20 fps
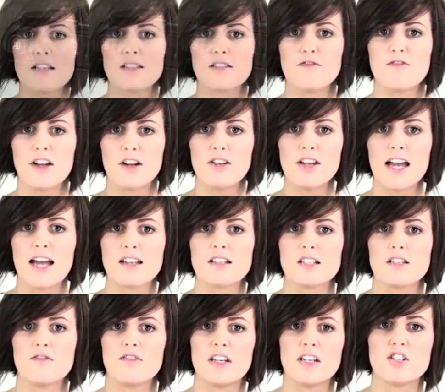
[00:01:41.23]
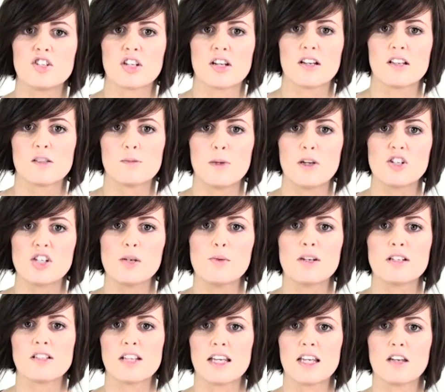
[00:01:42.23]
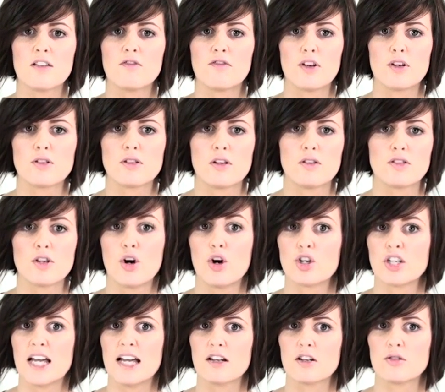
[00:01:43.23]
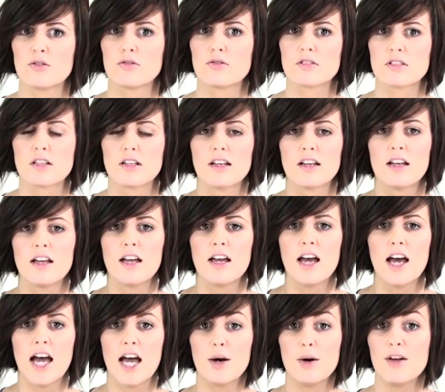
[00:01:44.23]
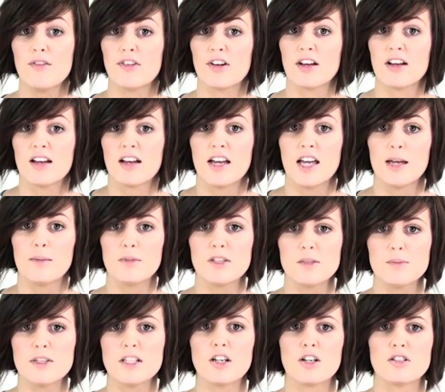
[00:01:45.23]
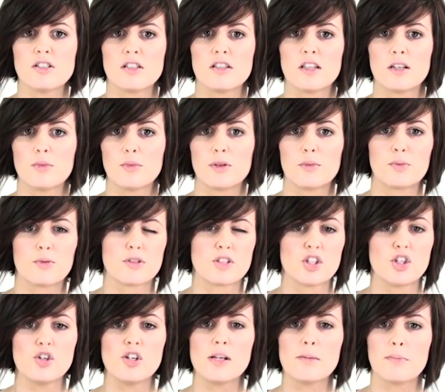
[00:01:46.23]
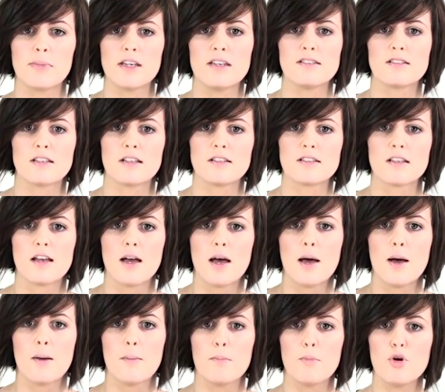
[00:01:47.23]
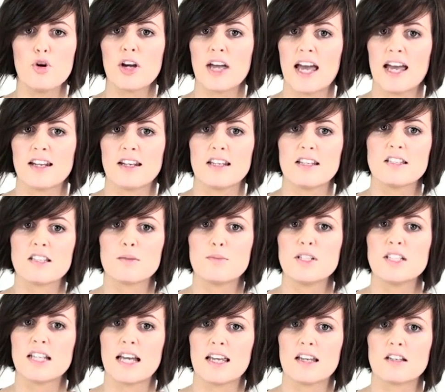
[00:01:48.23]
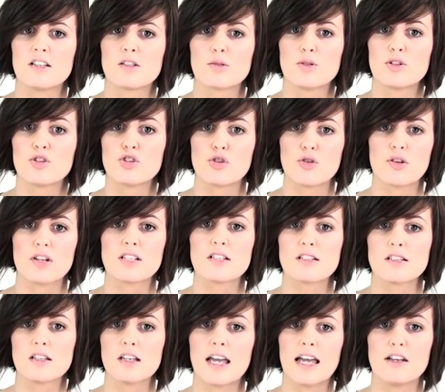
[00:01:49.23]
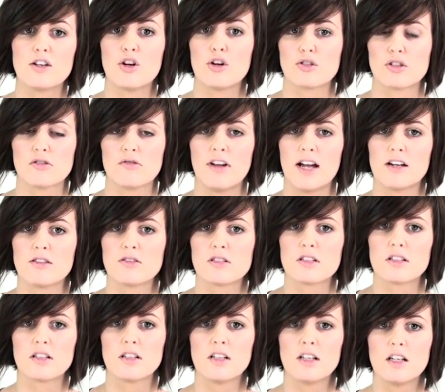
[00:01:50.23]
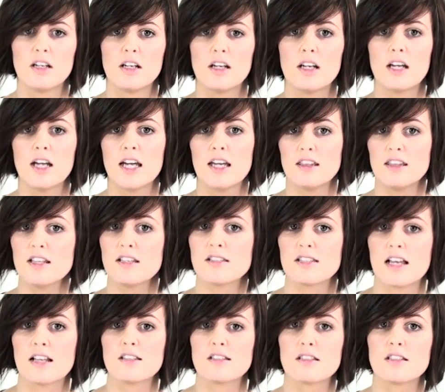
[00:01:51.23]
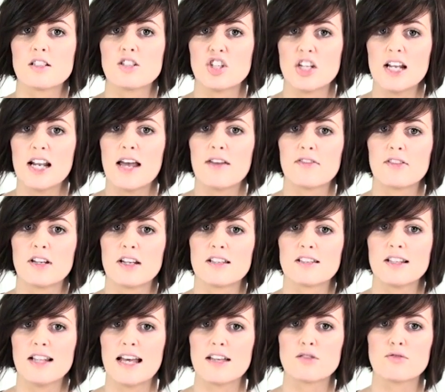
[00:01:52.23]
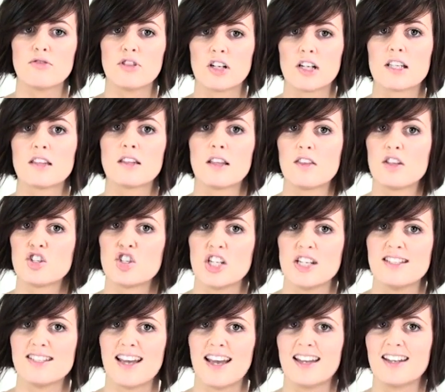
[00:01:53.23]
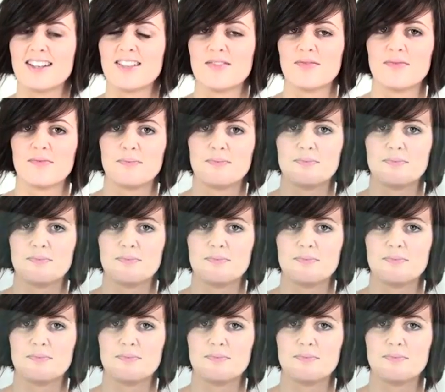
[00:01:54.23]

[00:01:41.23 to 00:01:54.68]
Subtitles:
It's a very handy feature, especially when taking photos at odd angles. However, it must be noted that with protruding pieces, more care needs to be taken to ensure it doesn't get knocked around. In this sense, the G11 is less rugged than the G10.